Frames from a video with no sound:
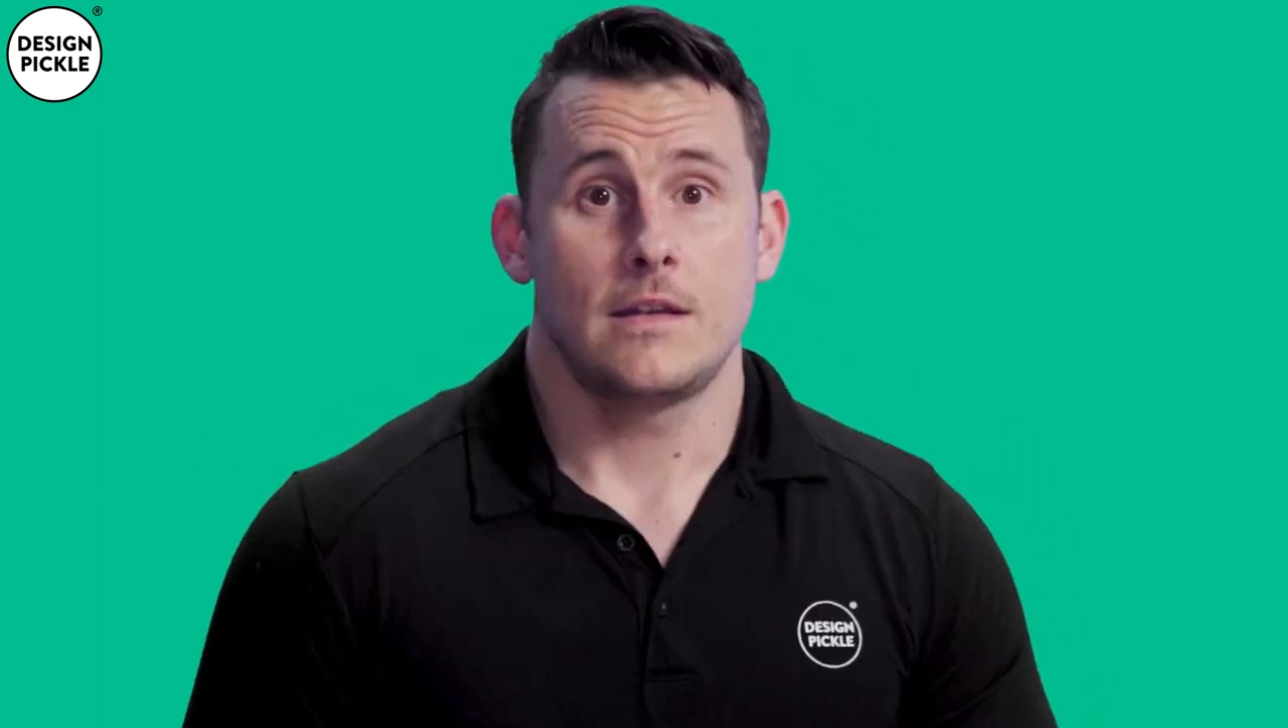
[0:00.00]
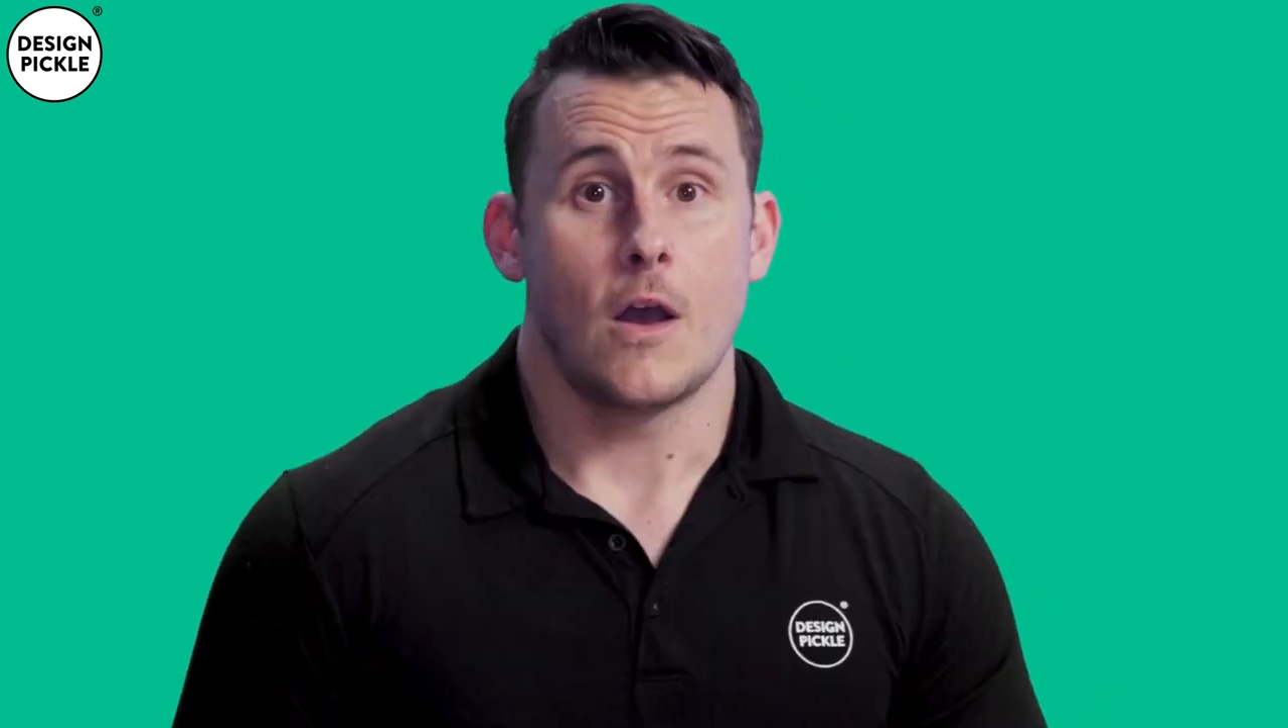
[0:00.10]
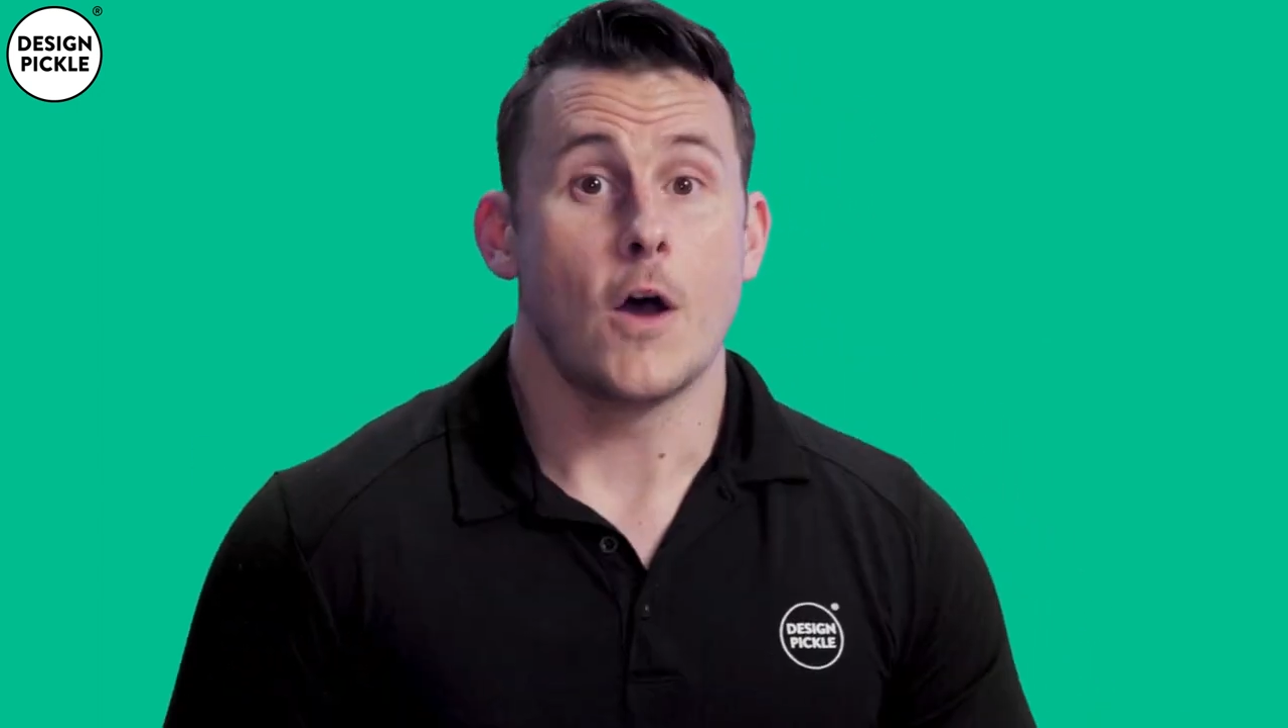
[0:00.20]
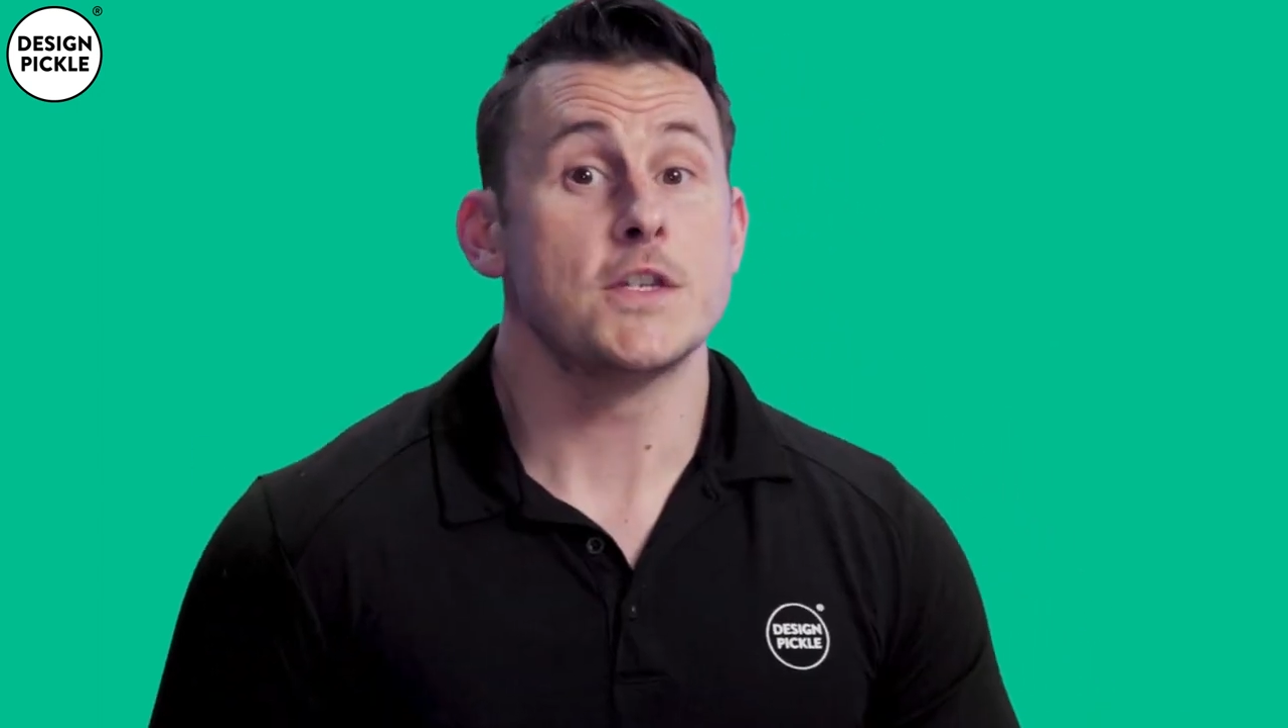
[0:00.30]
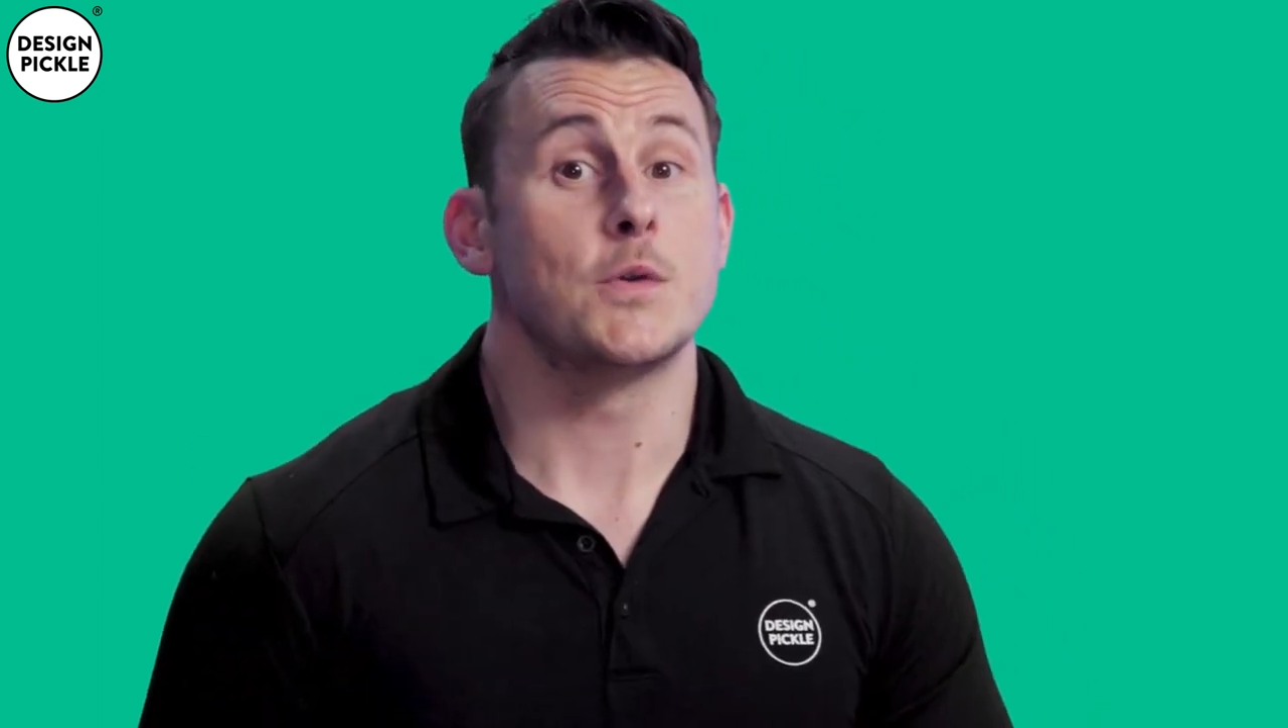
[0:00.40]

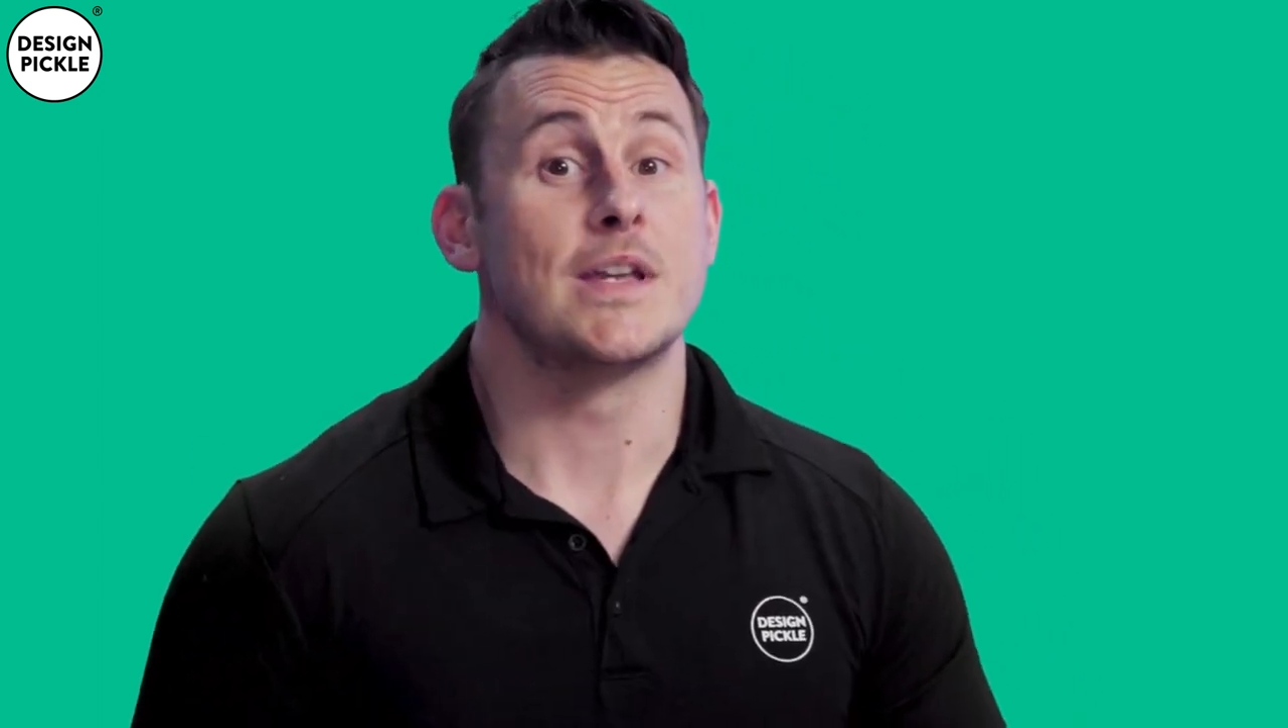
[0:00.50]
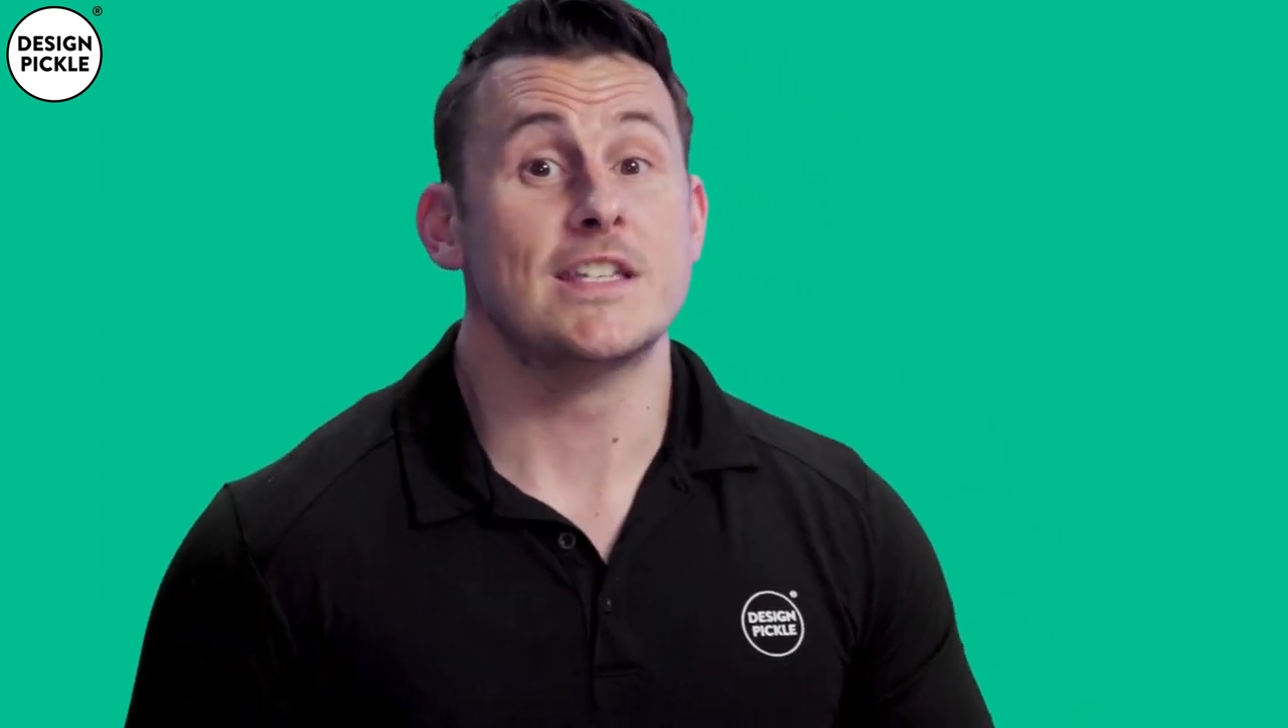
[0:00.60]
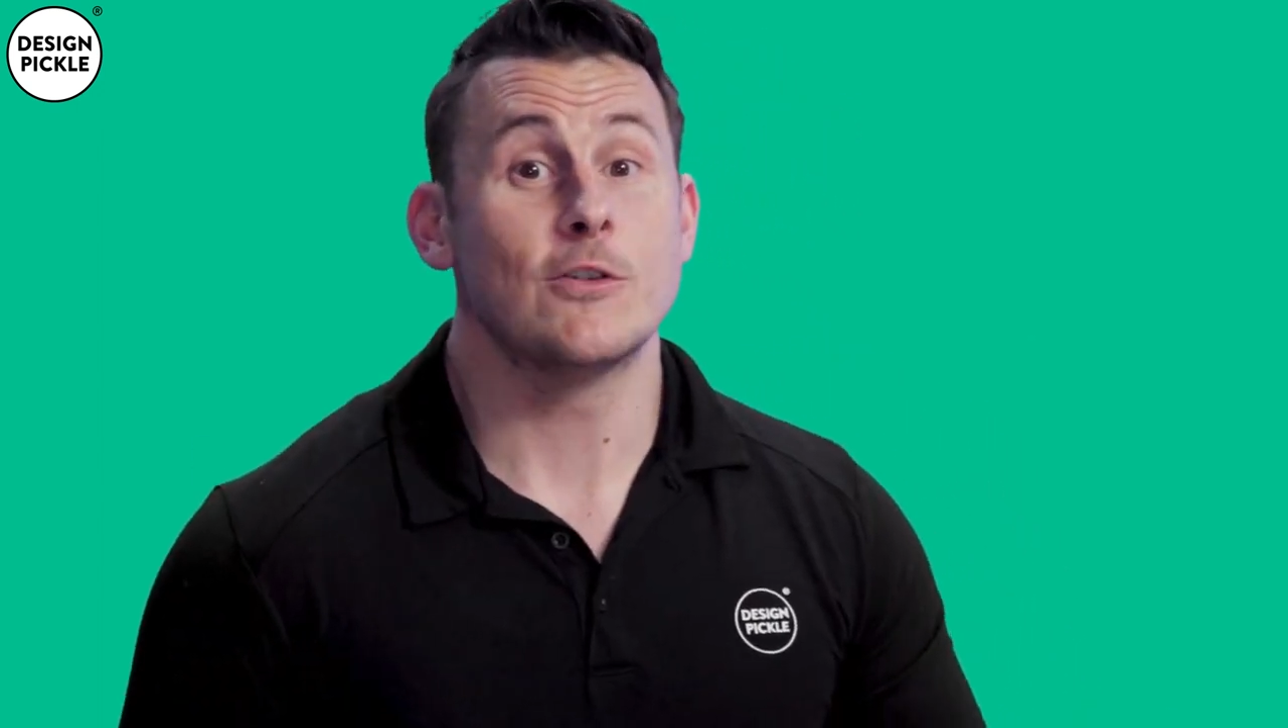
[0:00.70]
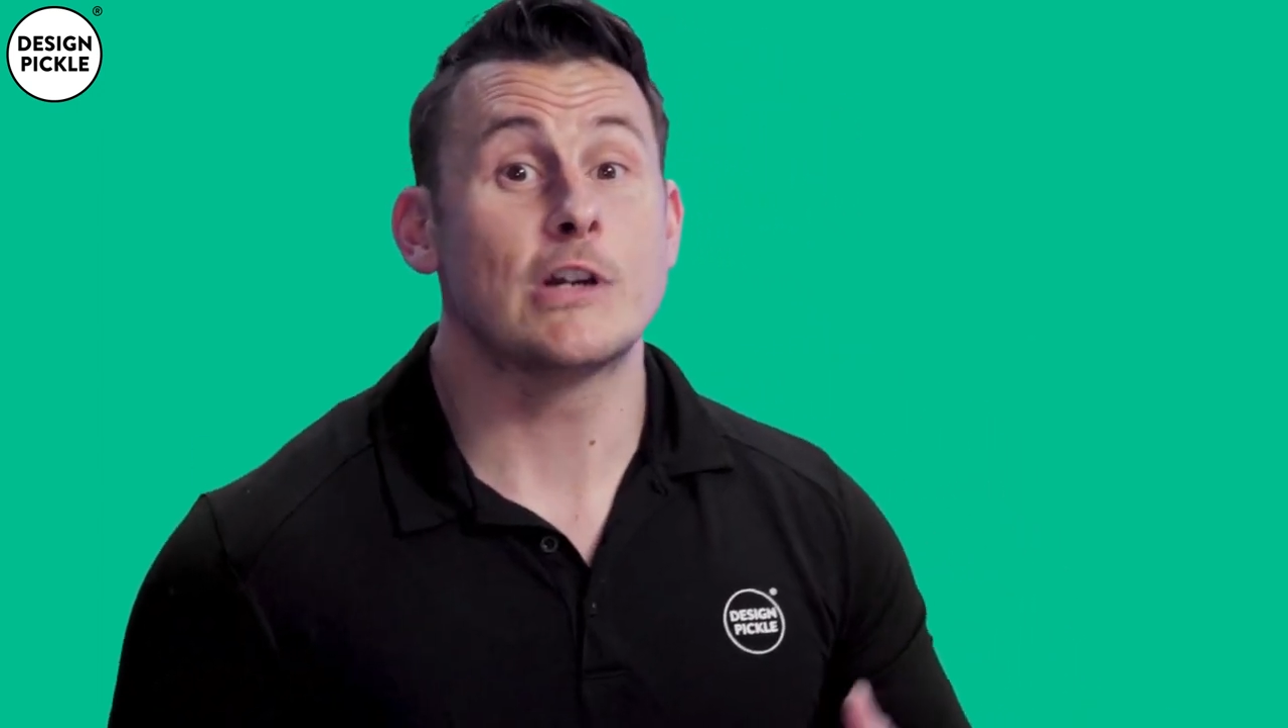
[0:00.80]
Also, consider